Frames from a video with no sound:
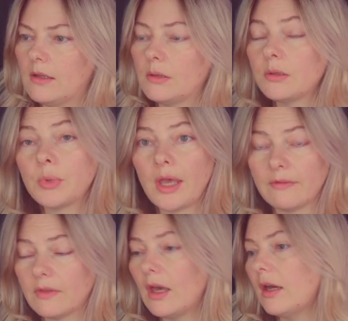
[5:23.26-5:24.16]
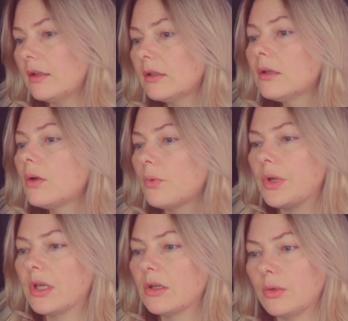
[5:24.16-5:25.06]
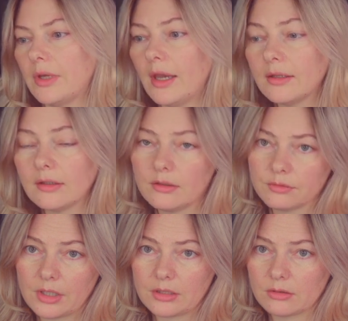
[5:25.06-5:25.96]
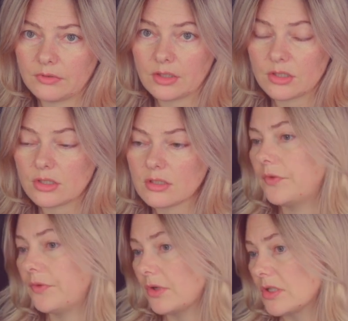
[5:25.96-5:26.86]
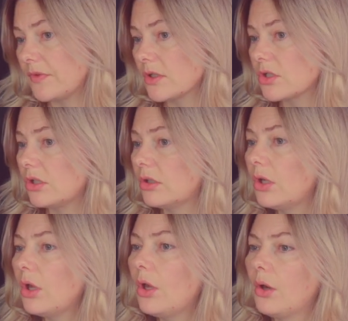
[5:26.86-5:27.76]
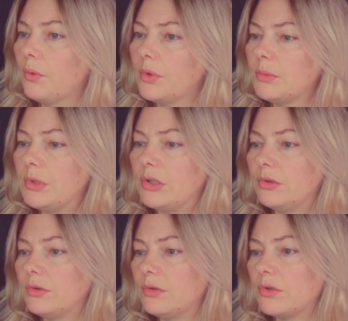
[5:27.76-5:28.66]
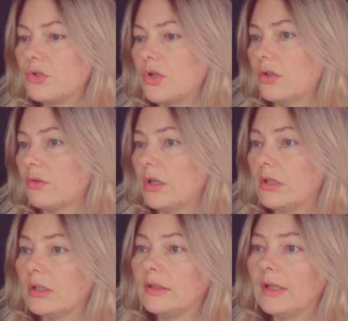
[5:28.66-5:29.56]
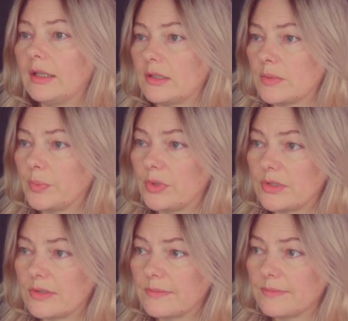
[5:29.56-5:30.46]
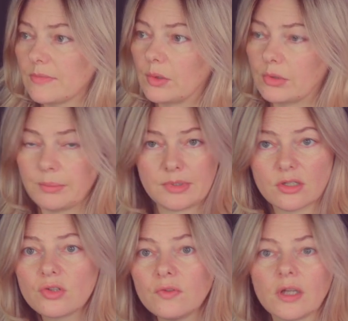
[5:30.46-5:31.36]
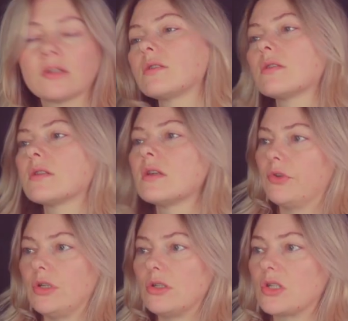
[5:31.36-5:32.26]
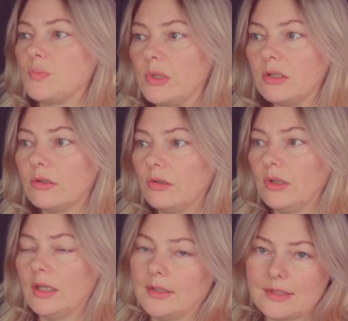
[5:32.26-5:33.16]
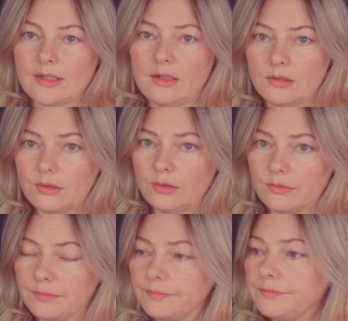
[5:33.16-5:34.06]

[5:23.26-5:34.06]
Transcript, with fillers: Now that we have that, we can go ahead and write our functions. The first function will be to generate lattice points or the position vectors for each spin to get assigned to.